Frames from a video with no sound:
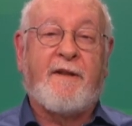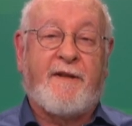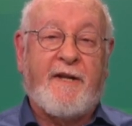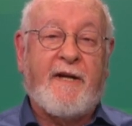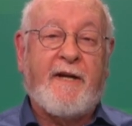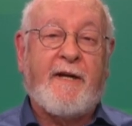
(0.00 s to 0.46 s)

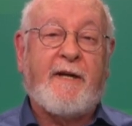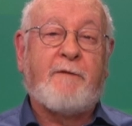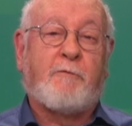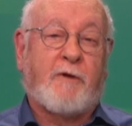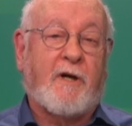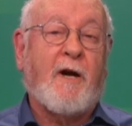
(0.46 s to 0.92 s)
they
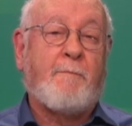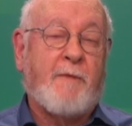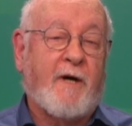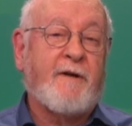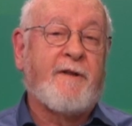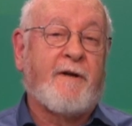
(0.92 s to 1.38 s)
were
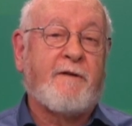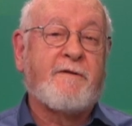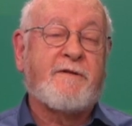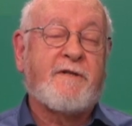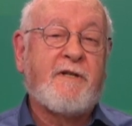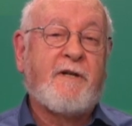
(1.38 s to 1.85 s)
among
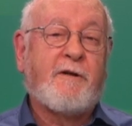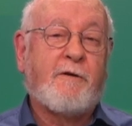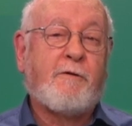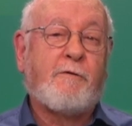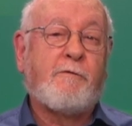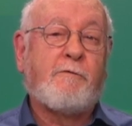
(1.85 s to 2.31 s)
those
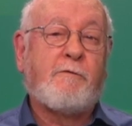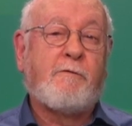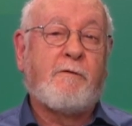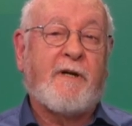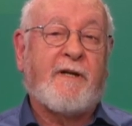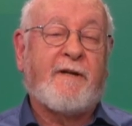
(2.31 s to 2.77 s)

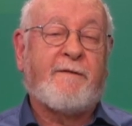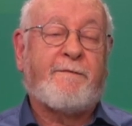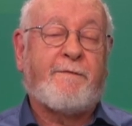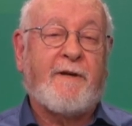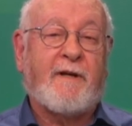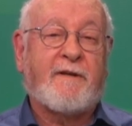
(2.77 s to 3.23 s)
who
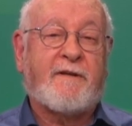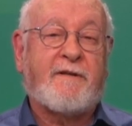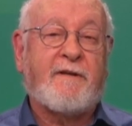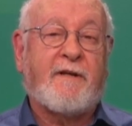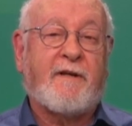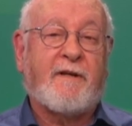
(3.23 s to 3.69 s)

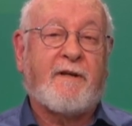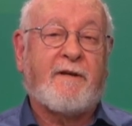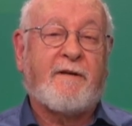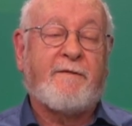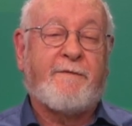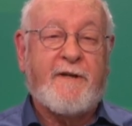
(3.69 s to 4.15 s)
felt
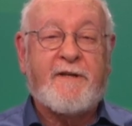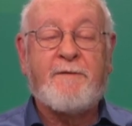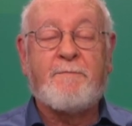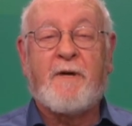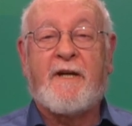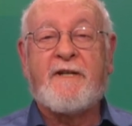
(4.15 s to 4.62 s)

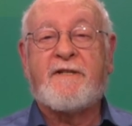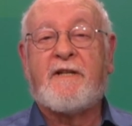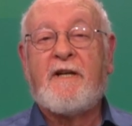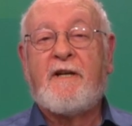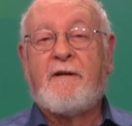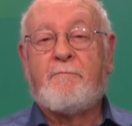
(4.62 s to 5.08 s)

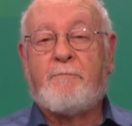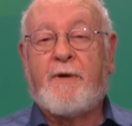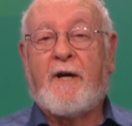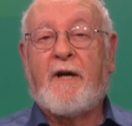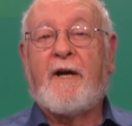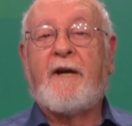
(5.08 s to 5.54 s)
victimized
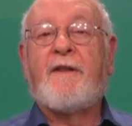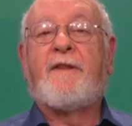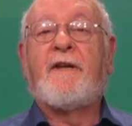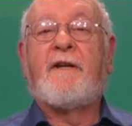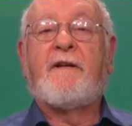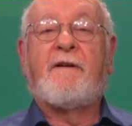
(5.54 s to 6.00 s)
by
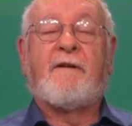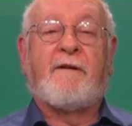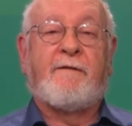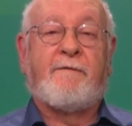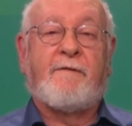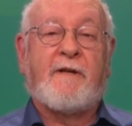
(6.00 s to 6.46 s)

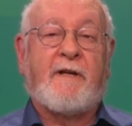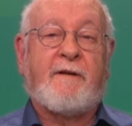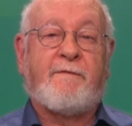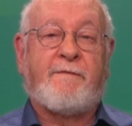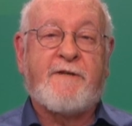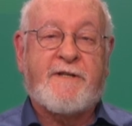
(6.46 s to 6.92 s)
the
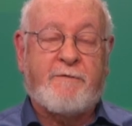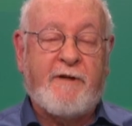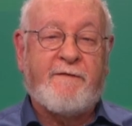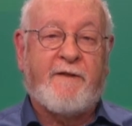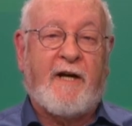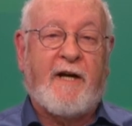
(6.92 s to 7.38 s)

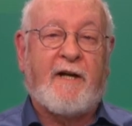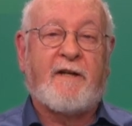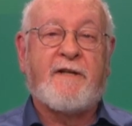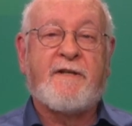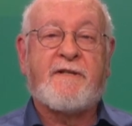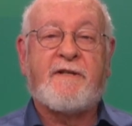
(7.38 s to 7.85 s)
street
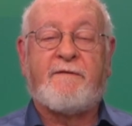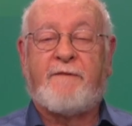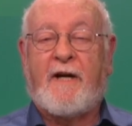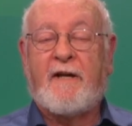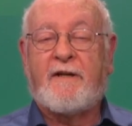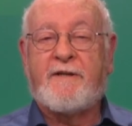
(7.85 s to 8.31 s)
violence and
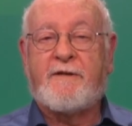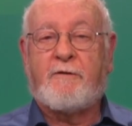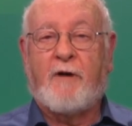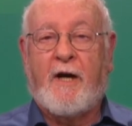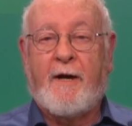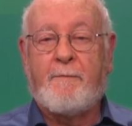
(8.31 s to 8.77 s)
violent
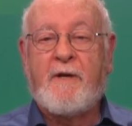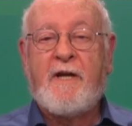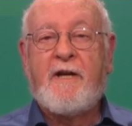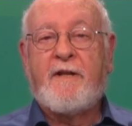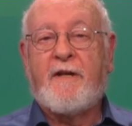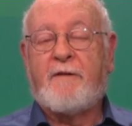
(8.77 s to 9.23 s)
crime
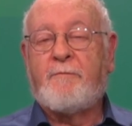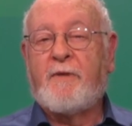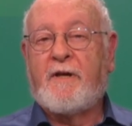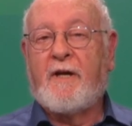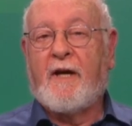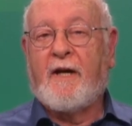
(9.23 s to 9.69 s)
that
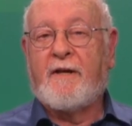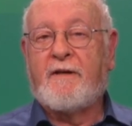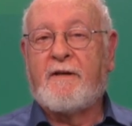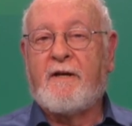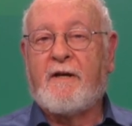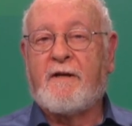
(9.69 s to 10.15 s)

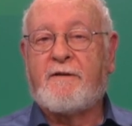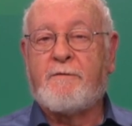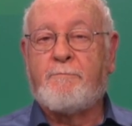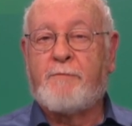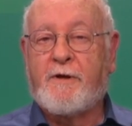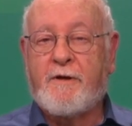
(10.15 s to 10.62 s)
began
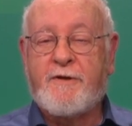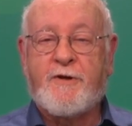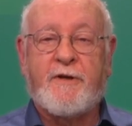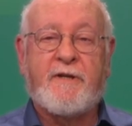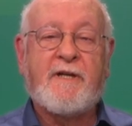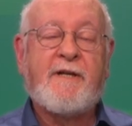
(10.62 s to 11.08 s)
to
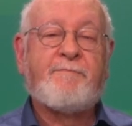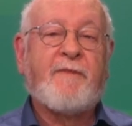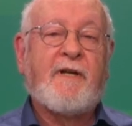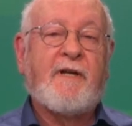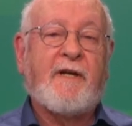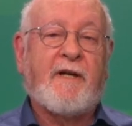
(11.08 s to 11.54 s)
burgeon
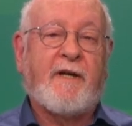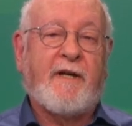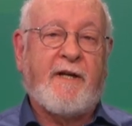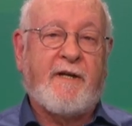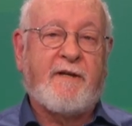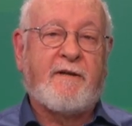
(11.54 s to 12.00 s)

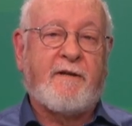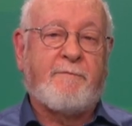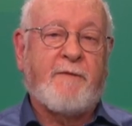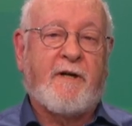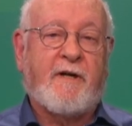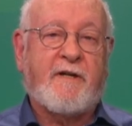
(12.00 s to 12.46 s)
in
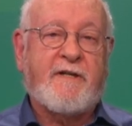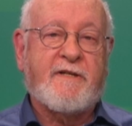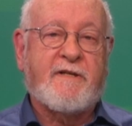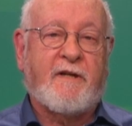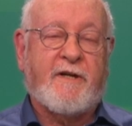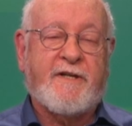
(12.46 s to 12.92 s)

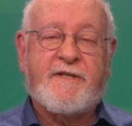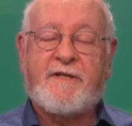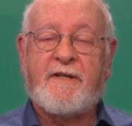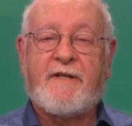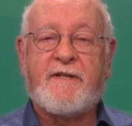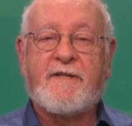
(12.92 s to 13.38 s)
America's large
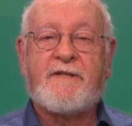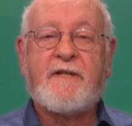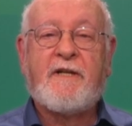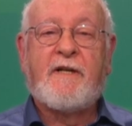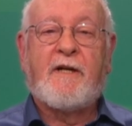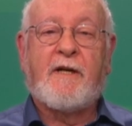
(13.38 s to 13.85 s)
cities,
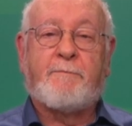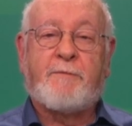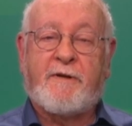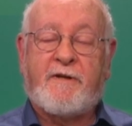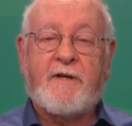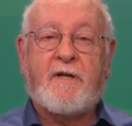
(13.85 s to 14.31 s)

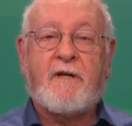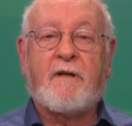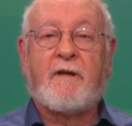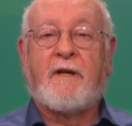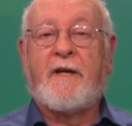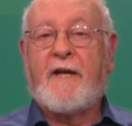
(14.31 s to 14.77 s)

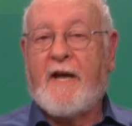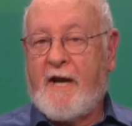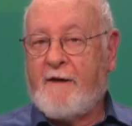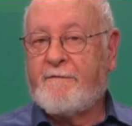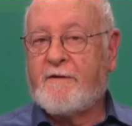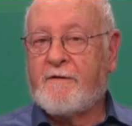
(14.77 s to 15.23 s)
particularly
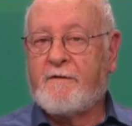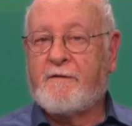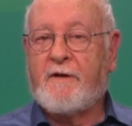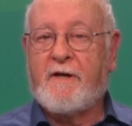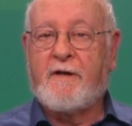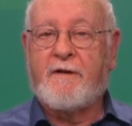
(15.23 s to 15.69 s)

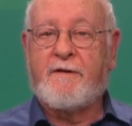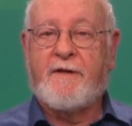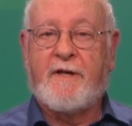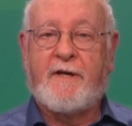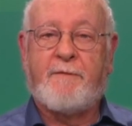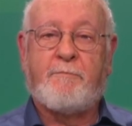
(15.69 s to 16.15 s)
after
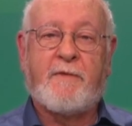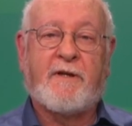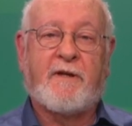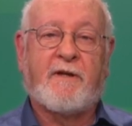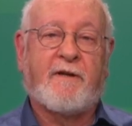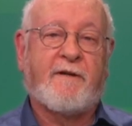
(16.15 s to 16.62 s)
the
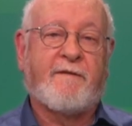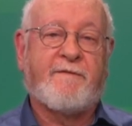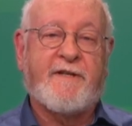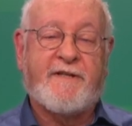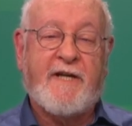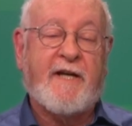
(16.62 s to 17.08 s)
middle
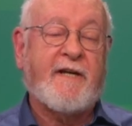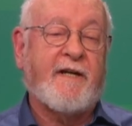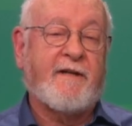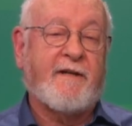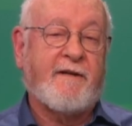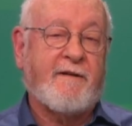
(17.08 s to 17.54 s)
of the
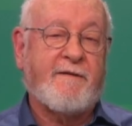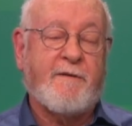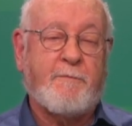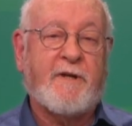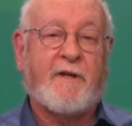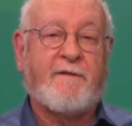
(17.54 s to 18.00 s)
decade,
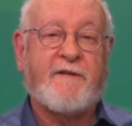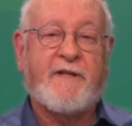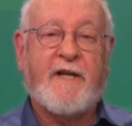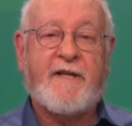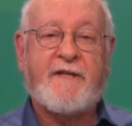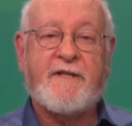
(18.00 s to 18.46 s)
the middle of
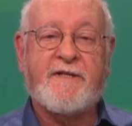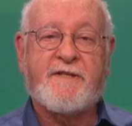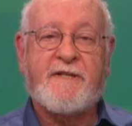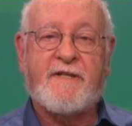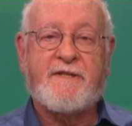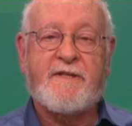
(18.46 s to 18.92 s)
the
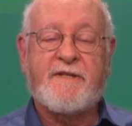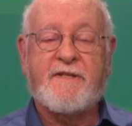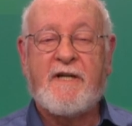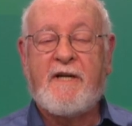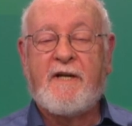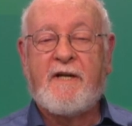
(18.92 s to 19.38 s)

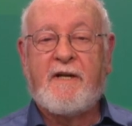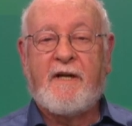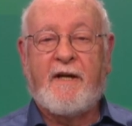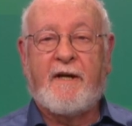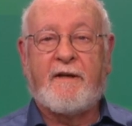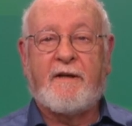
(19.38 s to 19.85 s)
1960s
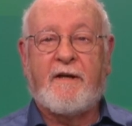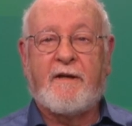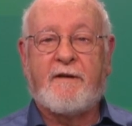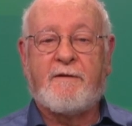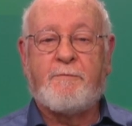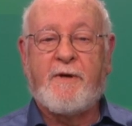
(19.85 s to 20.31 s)

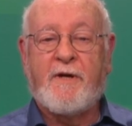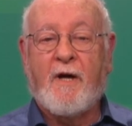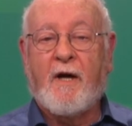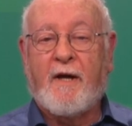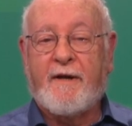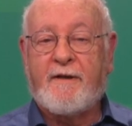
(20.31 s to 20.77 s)
and
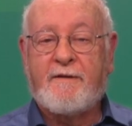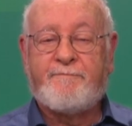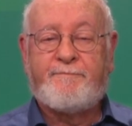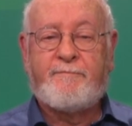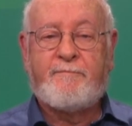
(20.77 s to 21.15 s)
beyond.